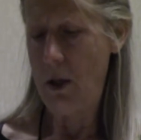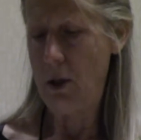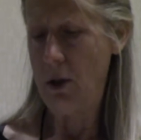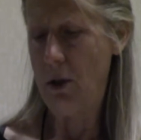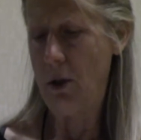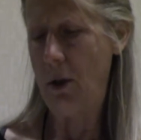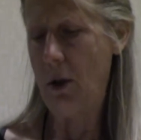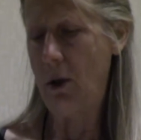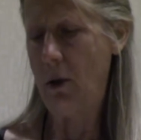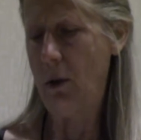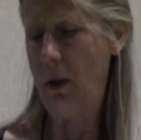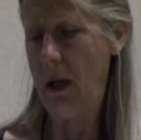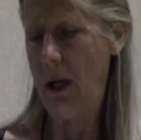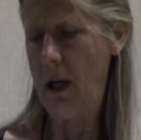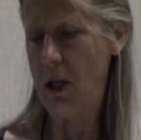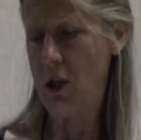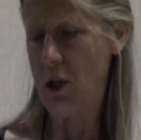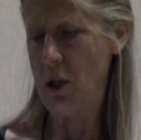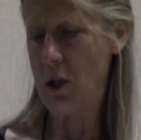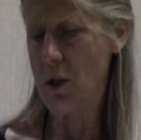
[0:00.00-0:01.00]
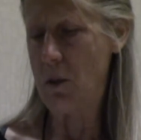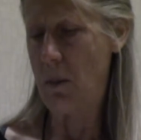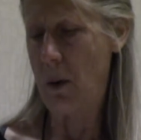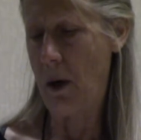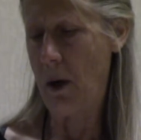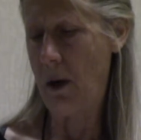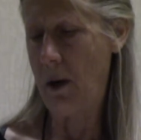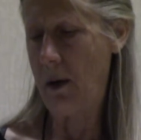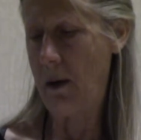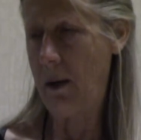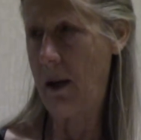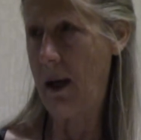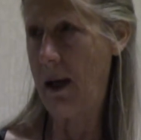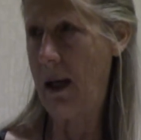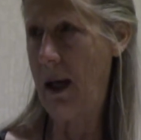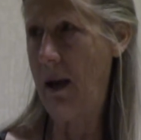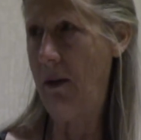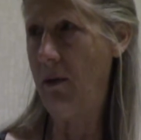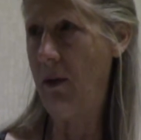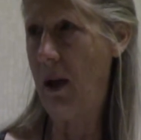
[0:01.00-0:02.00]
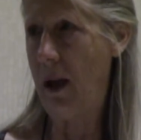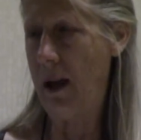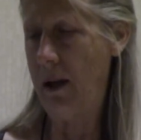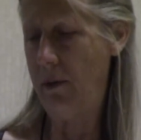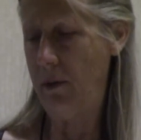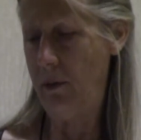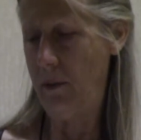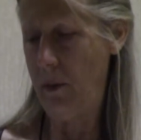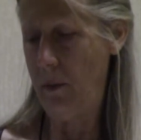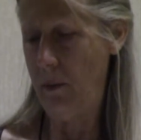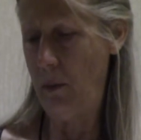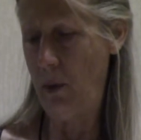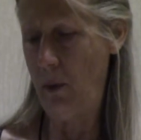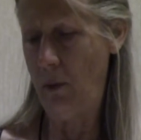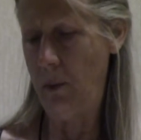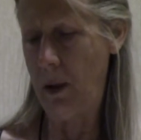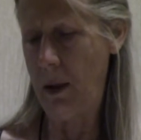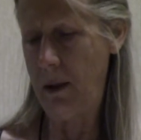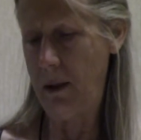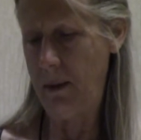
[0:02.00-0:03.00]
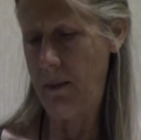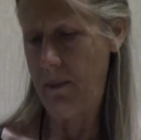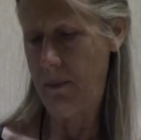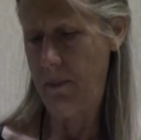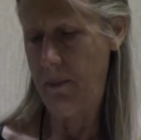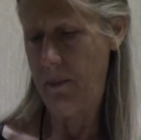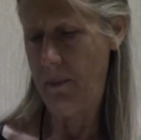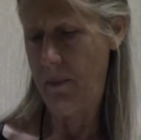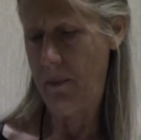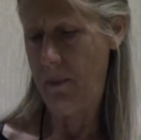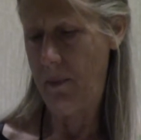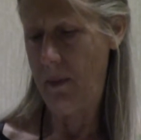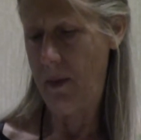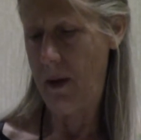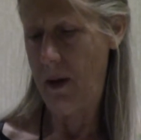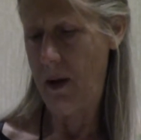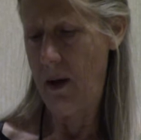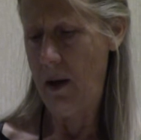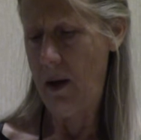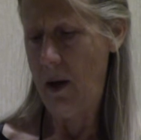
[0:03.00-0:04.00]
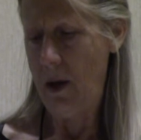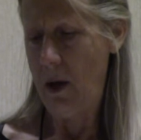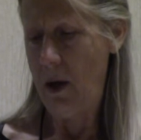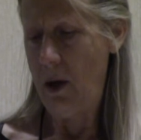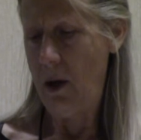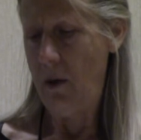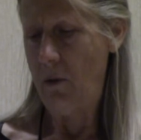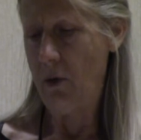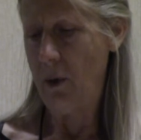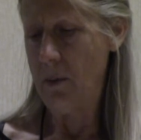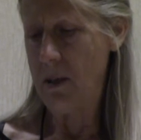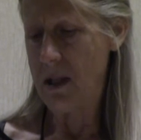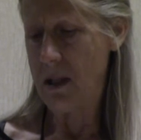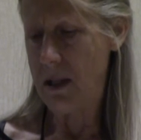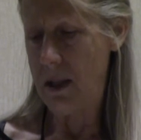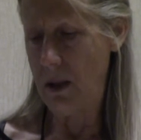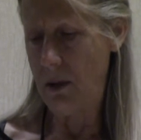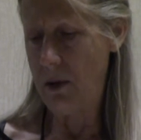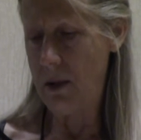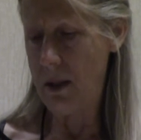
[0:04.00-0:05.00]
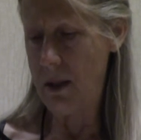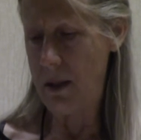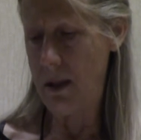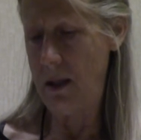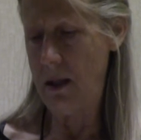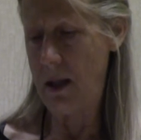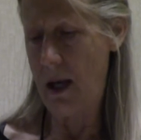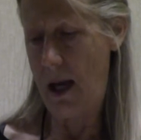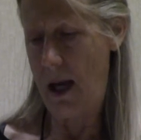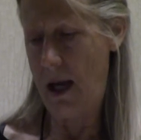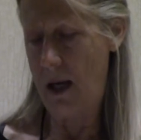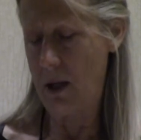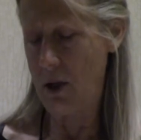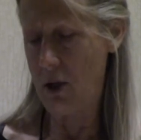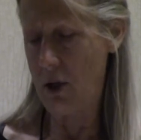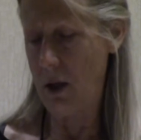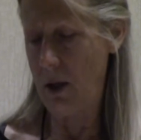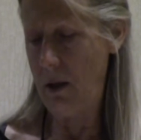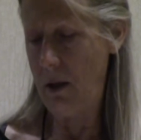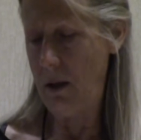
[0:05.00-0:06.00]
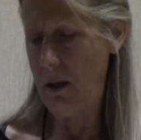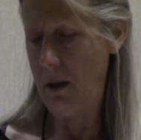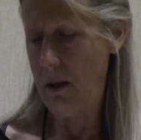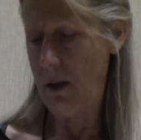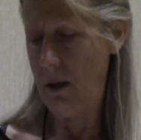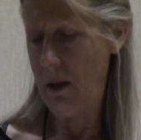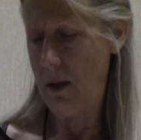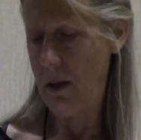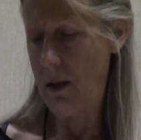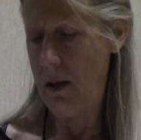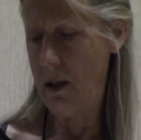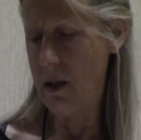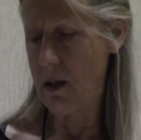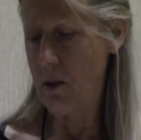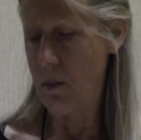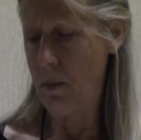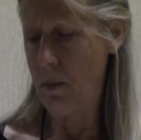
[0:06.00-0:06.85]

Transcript: to the creation spark that gave life movement. From stillness into action, this